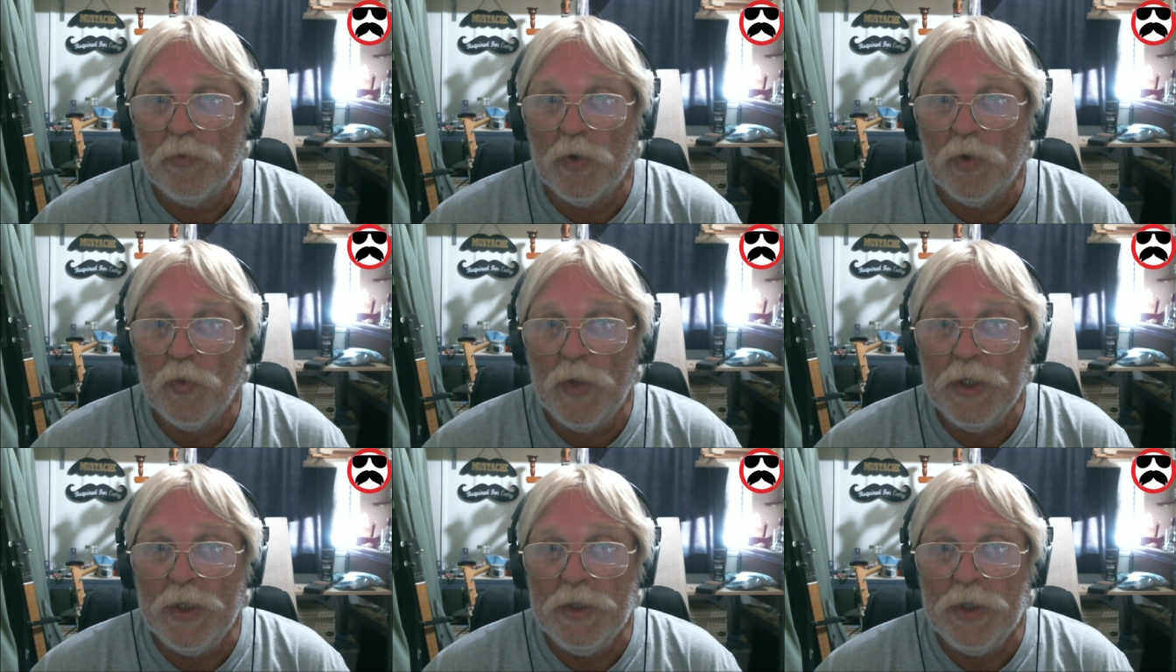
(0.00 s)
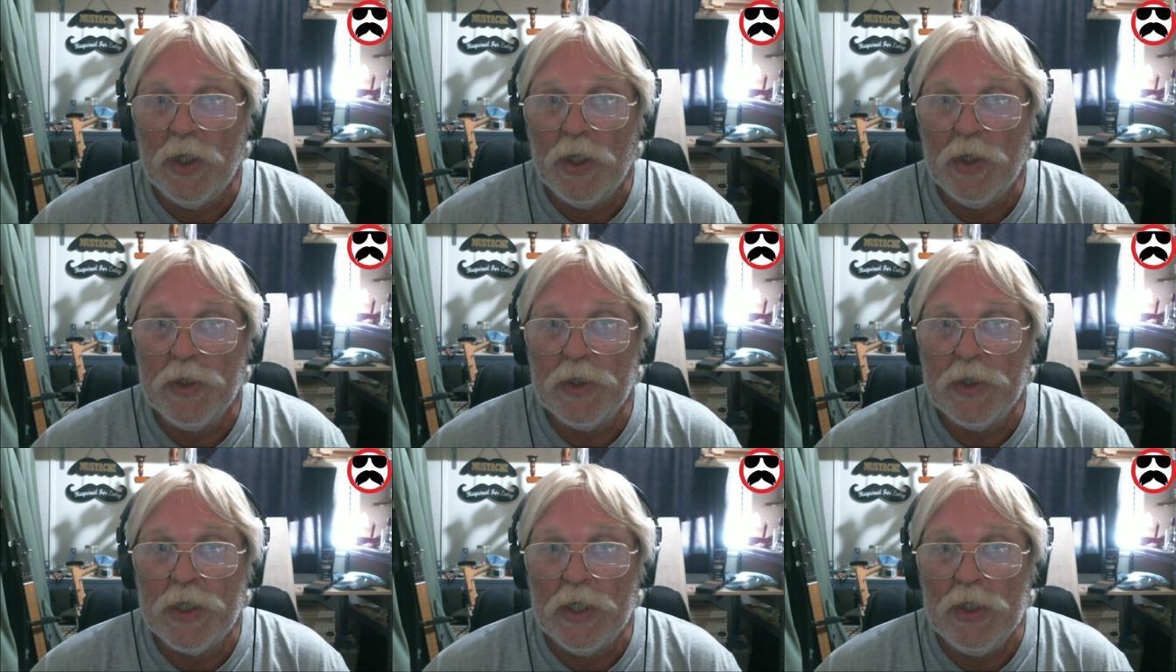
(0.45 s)
but when
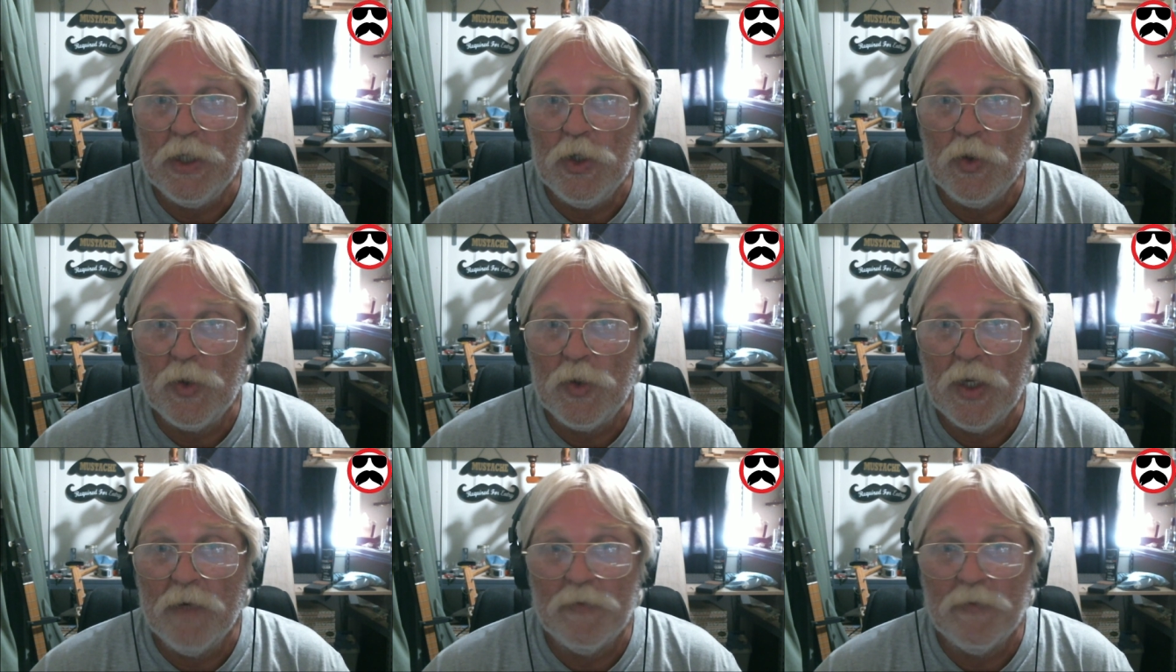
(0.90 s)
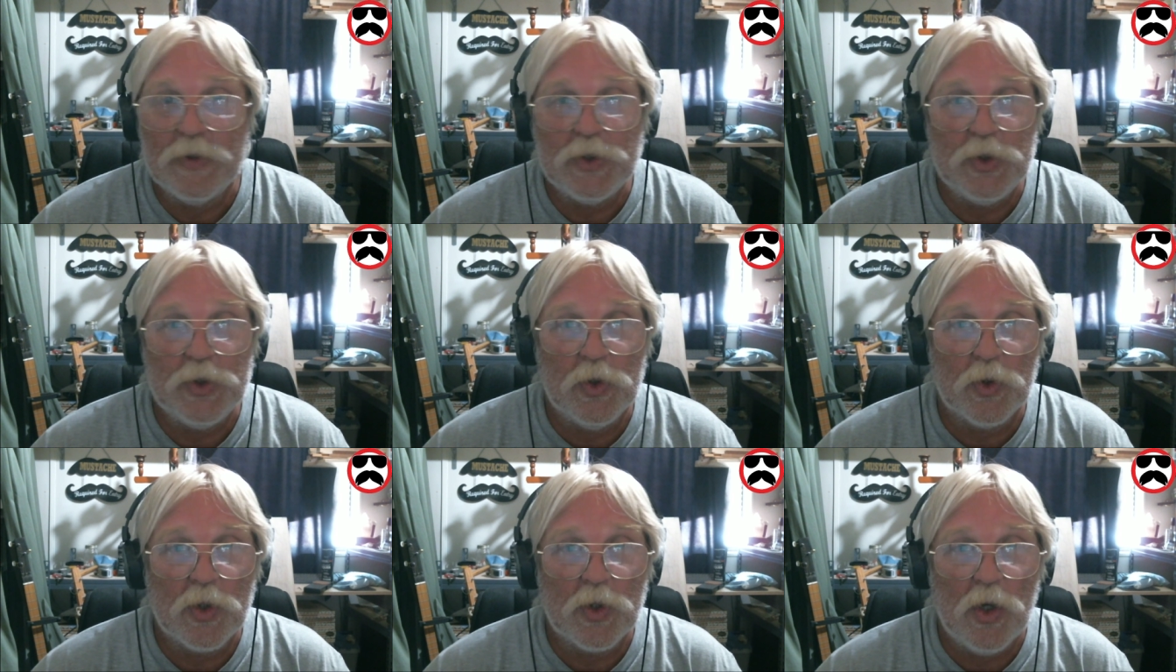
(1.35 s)
done, can you give
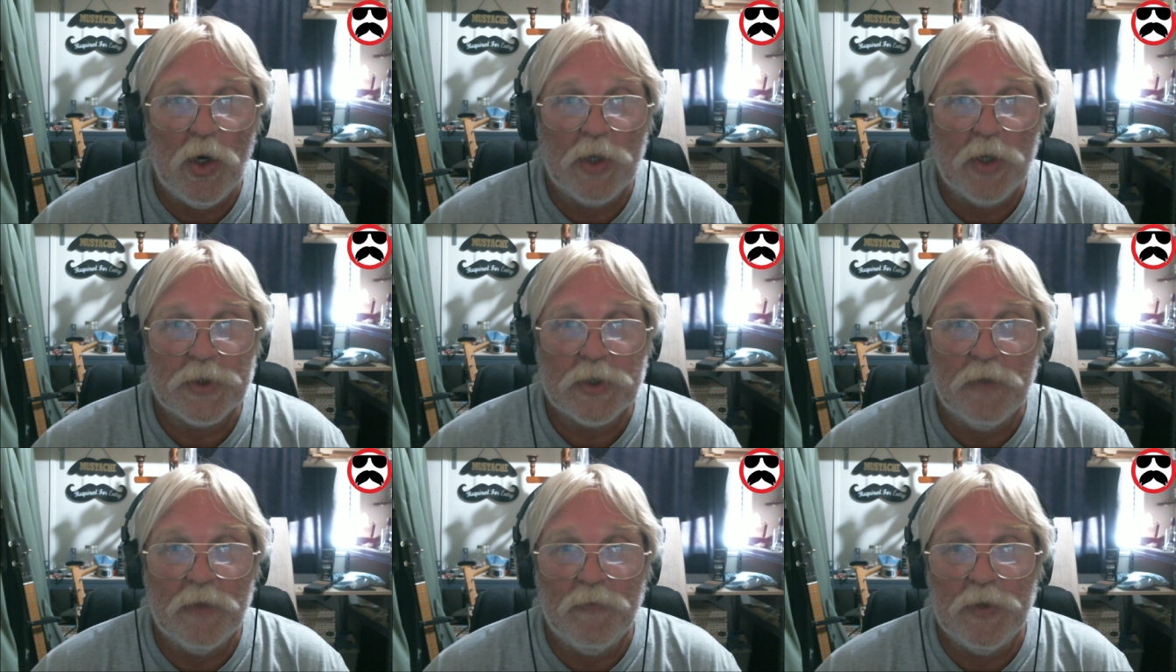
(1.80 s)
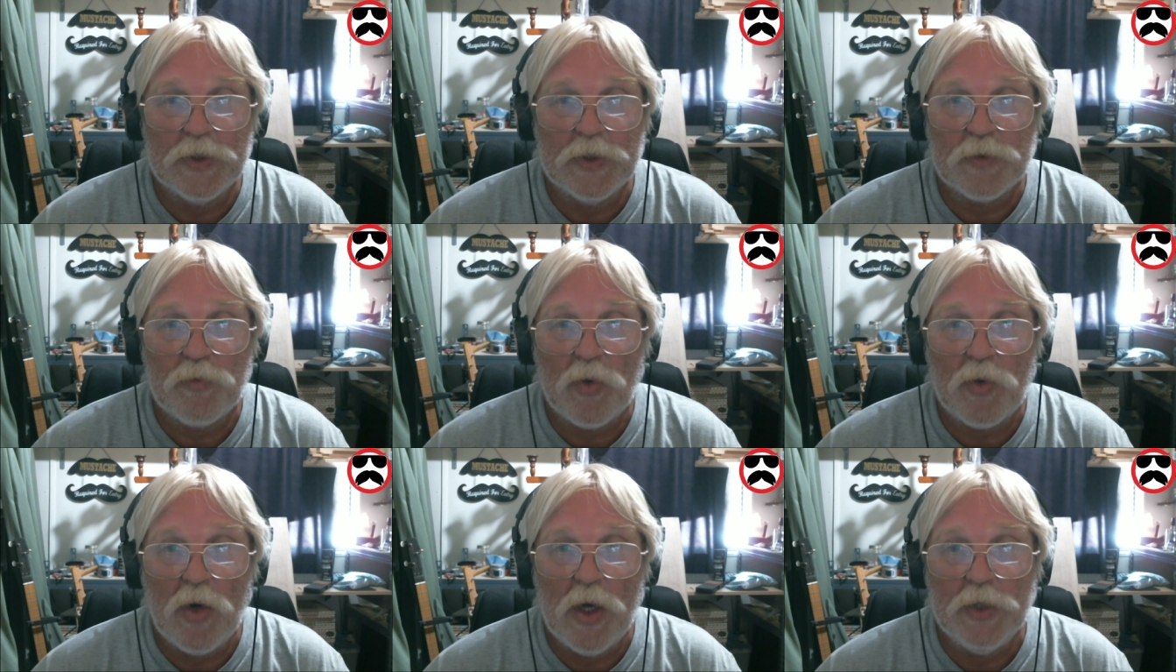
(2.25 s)
us your cost of this
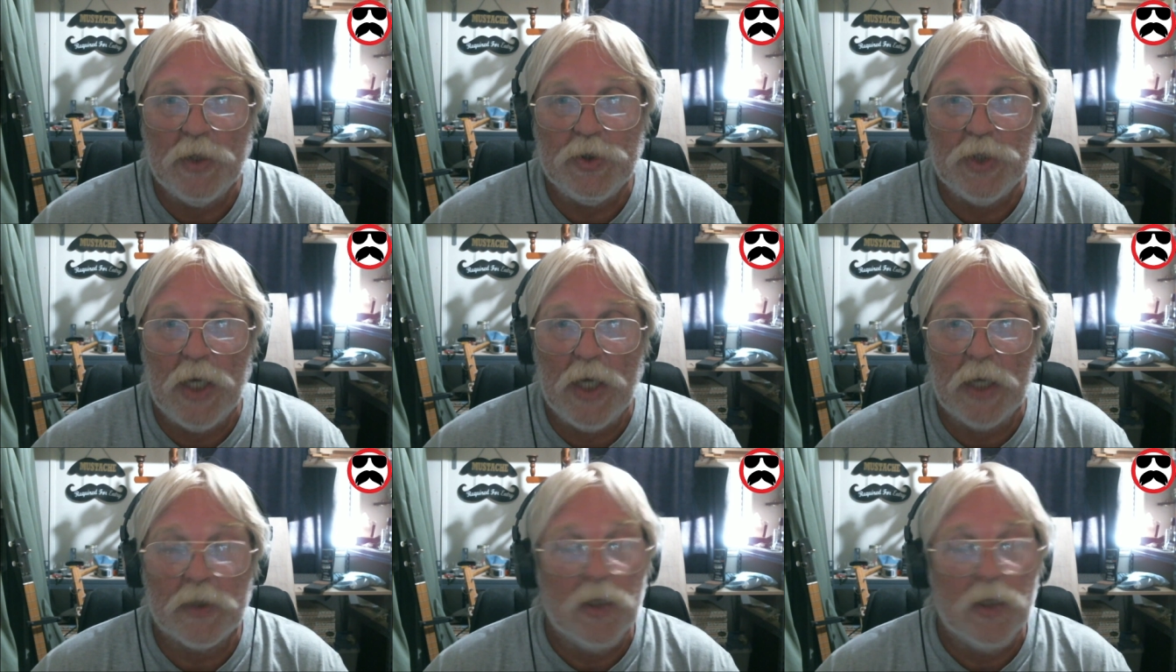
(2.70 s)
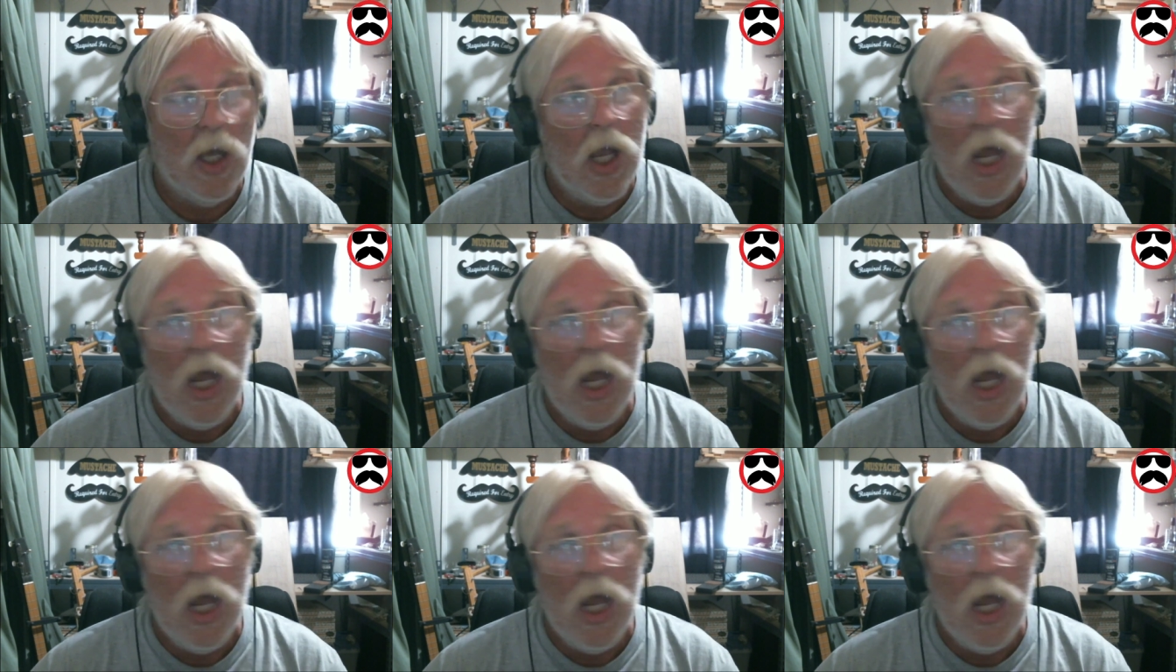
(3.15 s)
project?